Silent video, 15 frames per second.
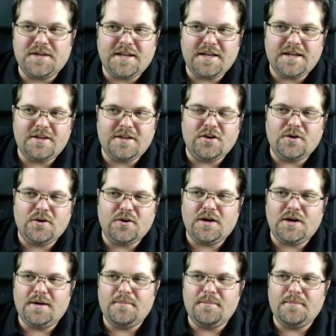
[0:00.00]
and you know,
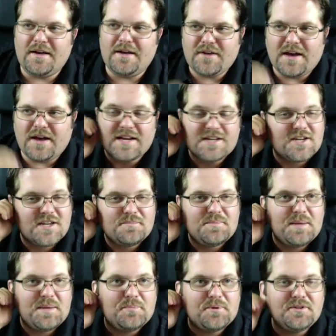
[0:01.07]
I've actually had
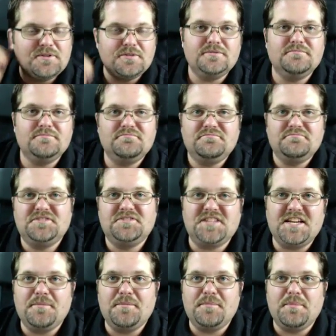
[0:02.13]
people
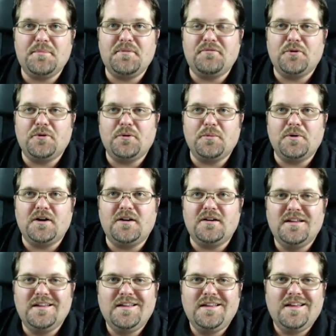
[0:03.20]
say to me before,
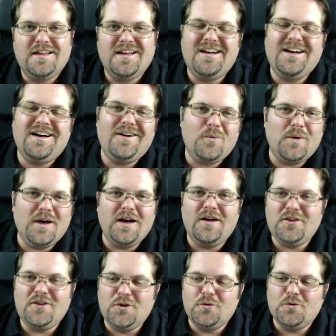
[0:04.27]
well,
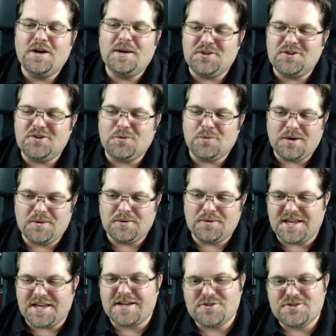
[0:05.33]
you were able to do well with
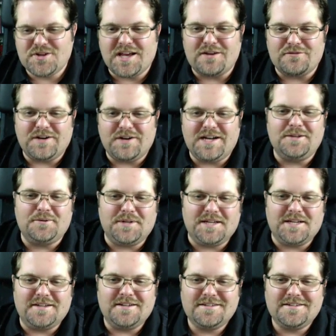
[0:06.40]
that because you got a
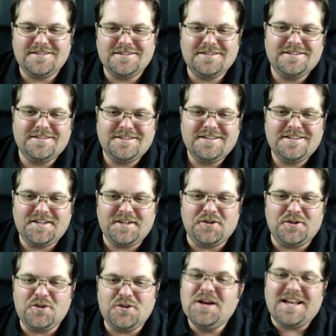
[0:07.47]
following. You
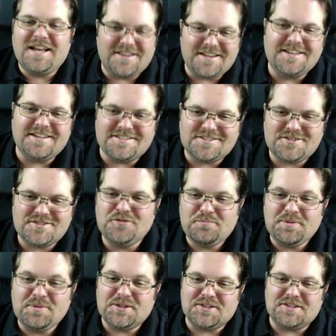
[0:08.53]
know, you got a list. You've
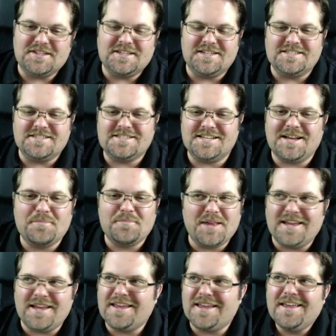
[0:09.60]
built a list. And I'm
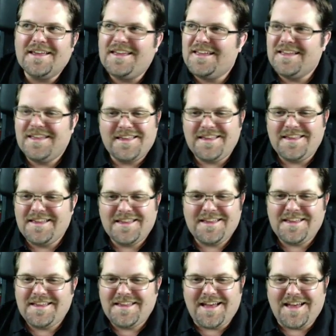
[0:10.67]
like,
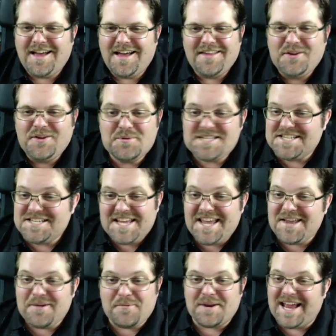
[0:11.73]
there was a
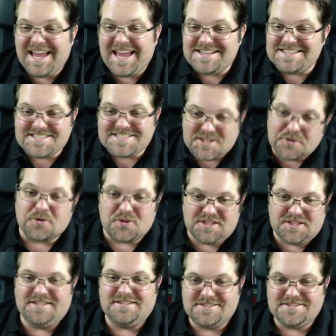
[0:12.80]
day when I had 0
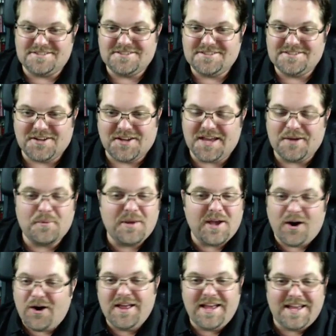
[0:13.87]
leads. Okay, we
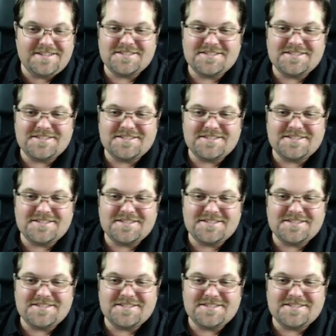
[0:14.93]
all had to